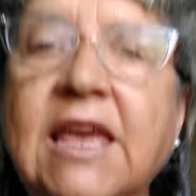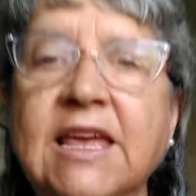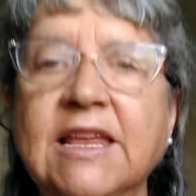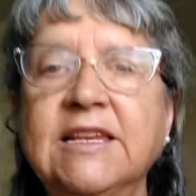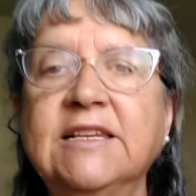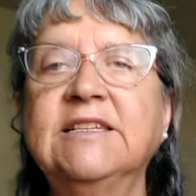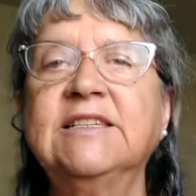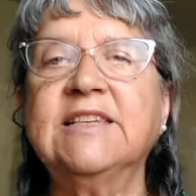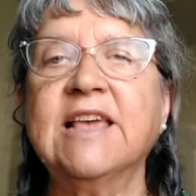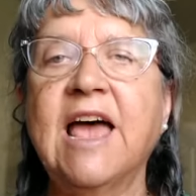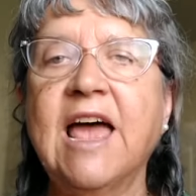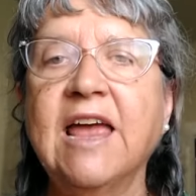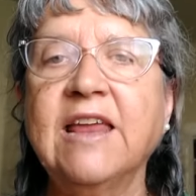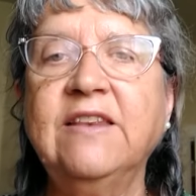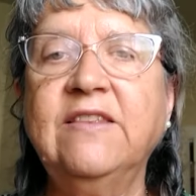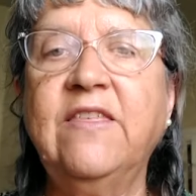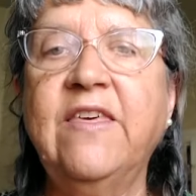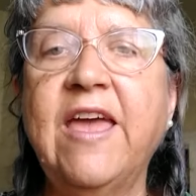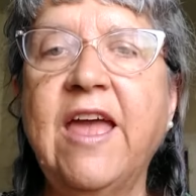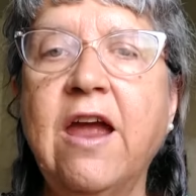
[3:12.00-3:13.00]

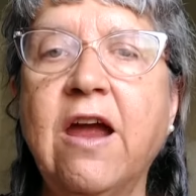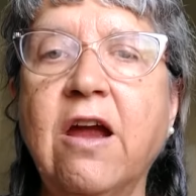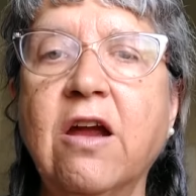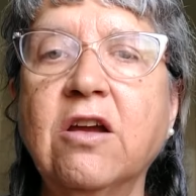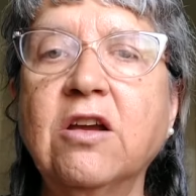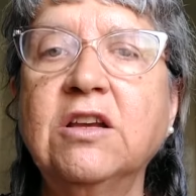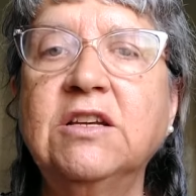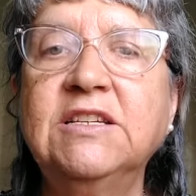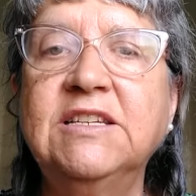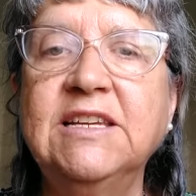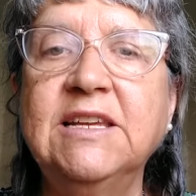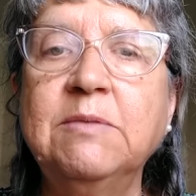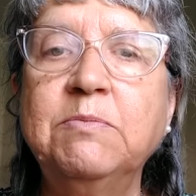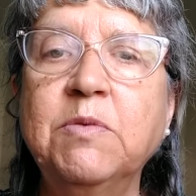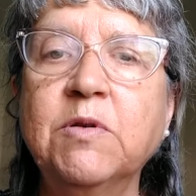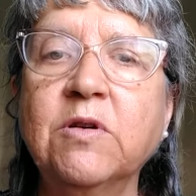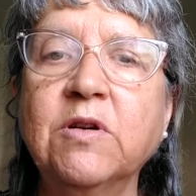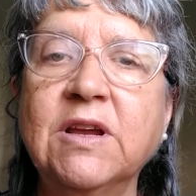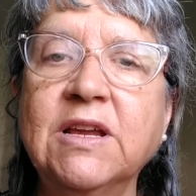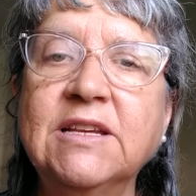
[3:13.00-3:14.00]
inside there,
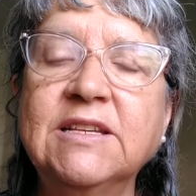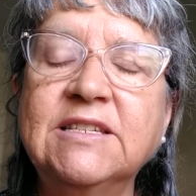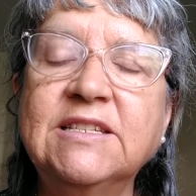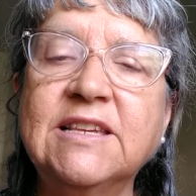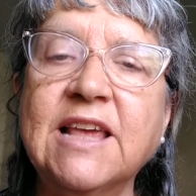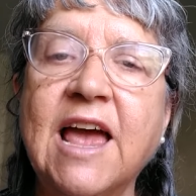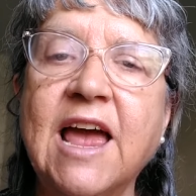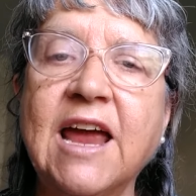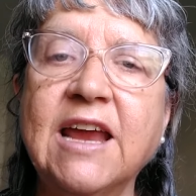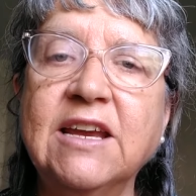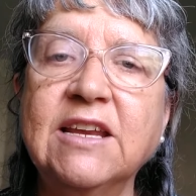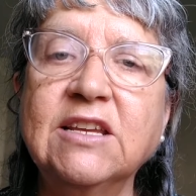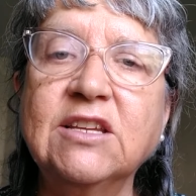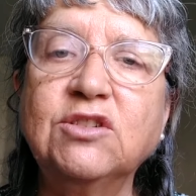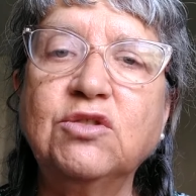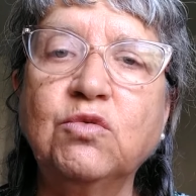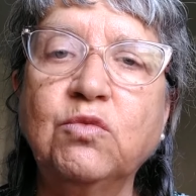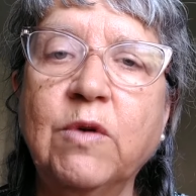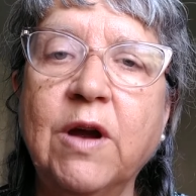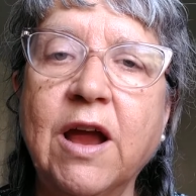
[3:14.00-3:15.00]
deeper inside,
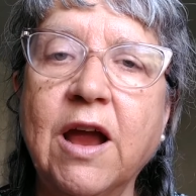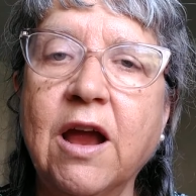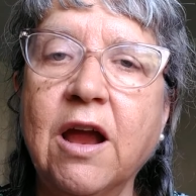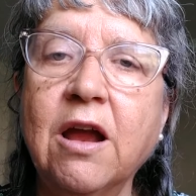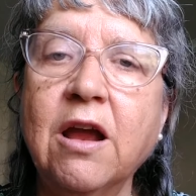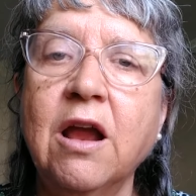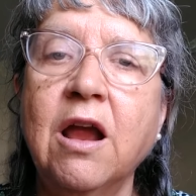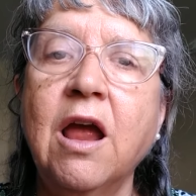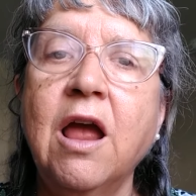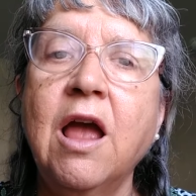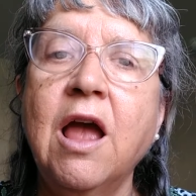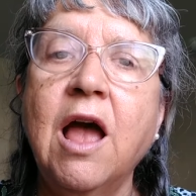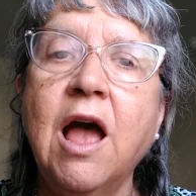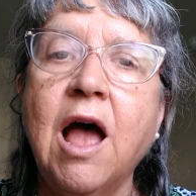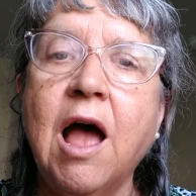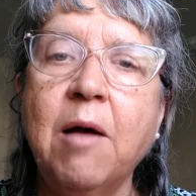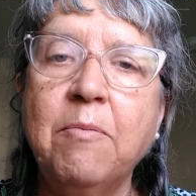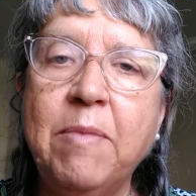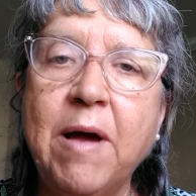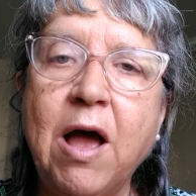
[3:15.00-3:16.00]
is
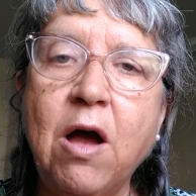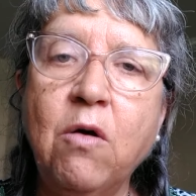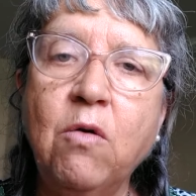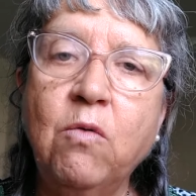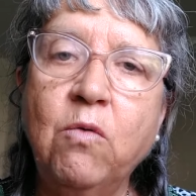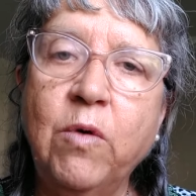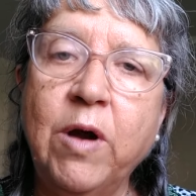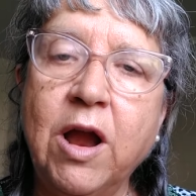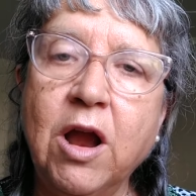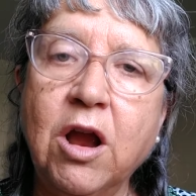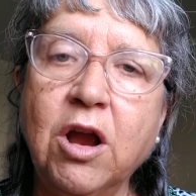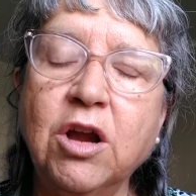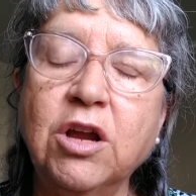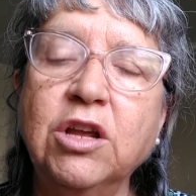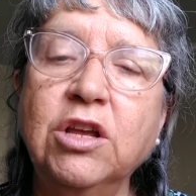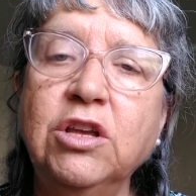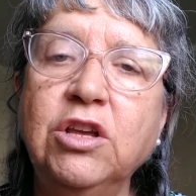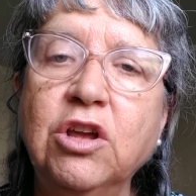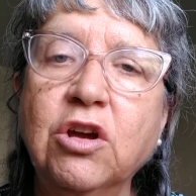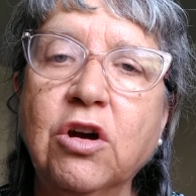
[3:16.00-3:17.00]
about
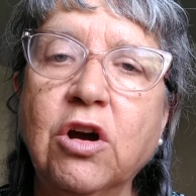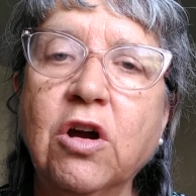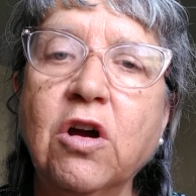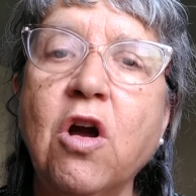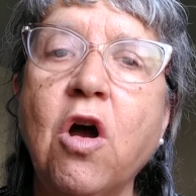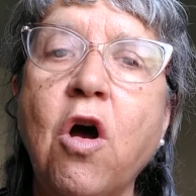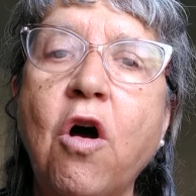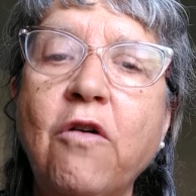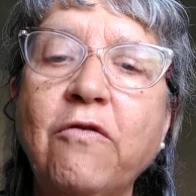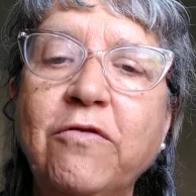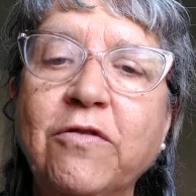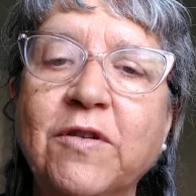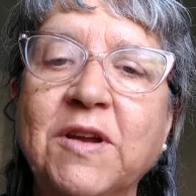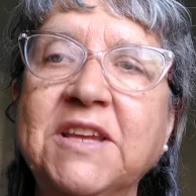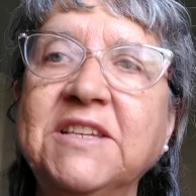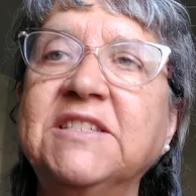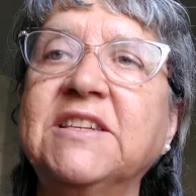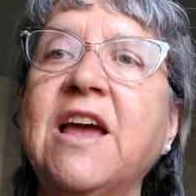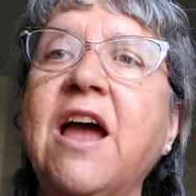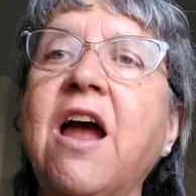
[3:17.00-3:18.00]
where your
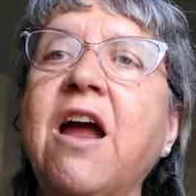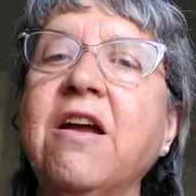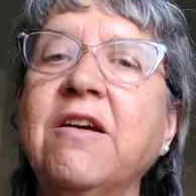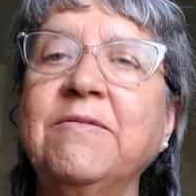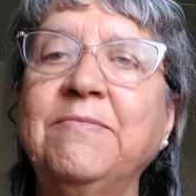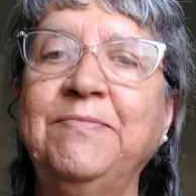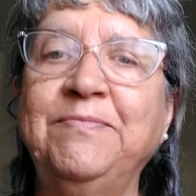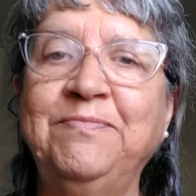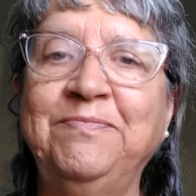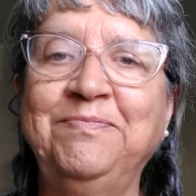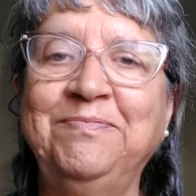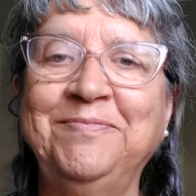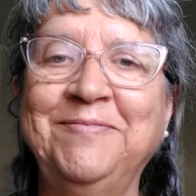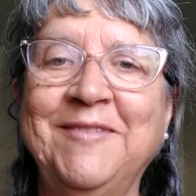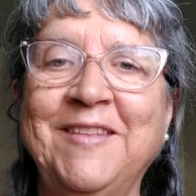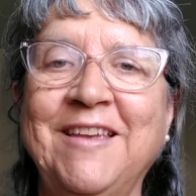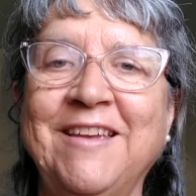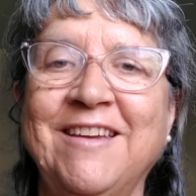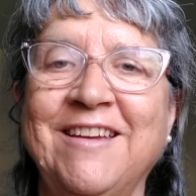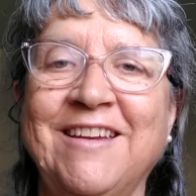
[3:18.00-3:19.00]
ovaries are.
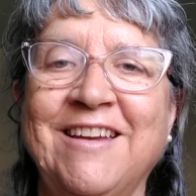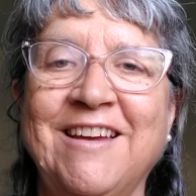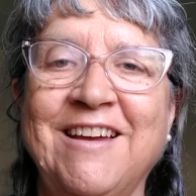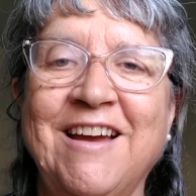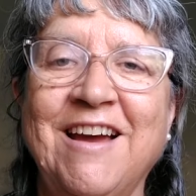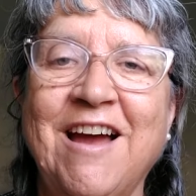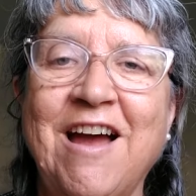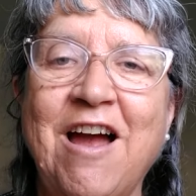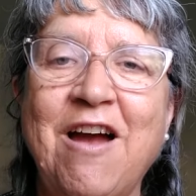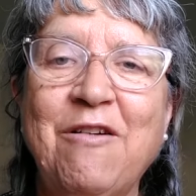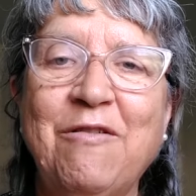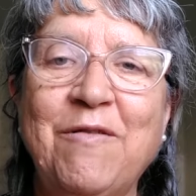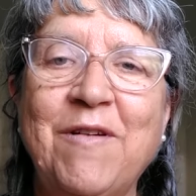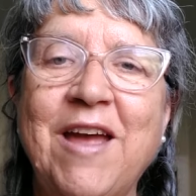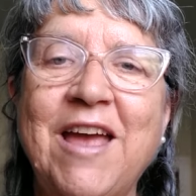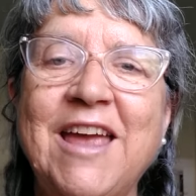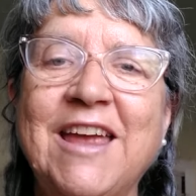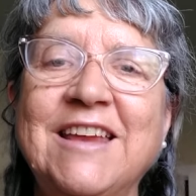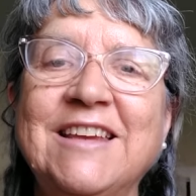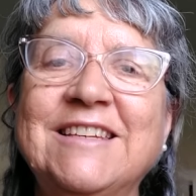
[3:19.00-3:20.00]
All
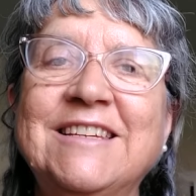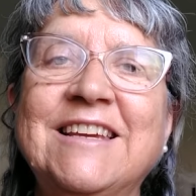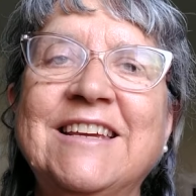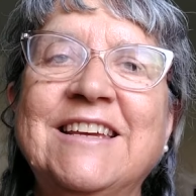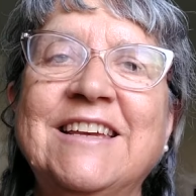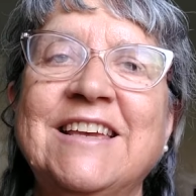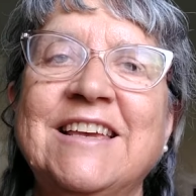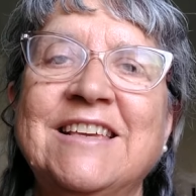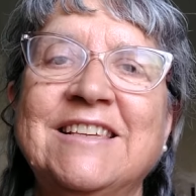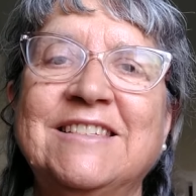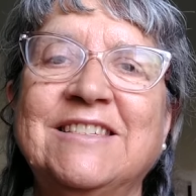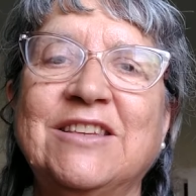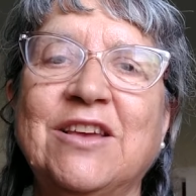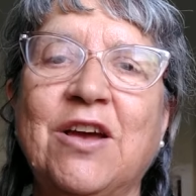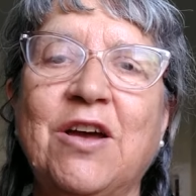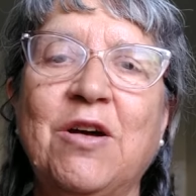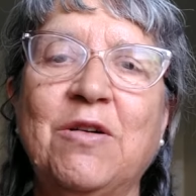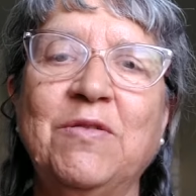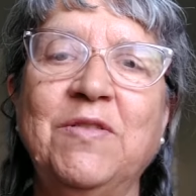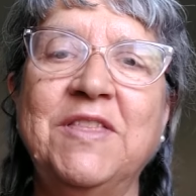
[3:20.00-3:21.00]
right,
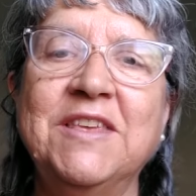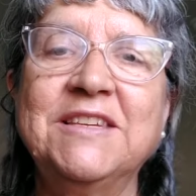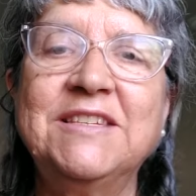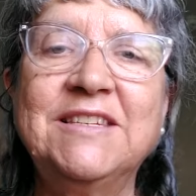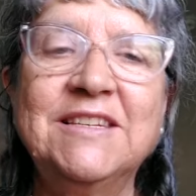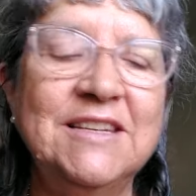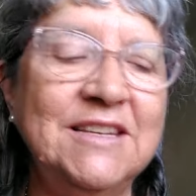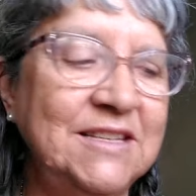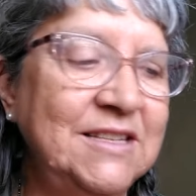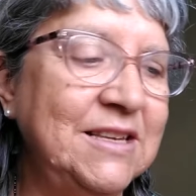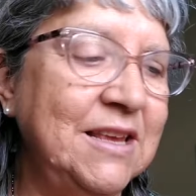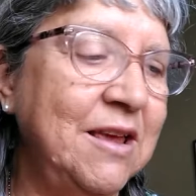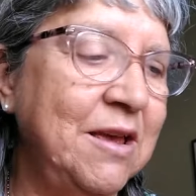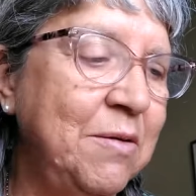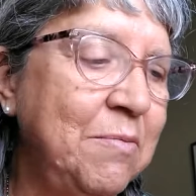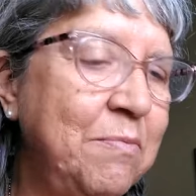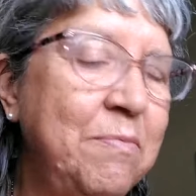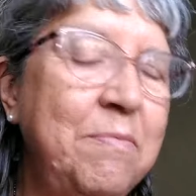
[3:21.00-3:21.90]
so this is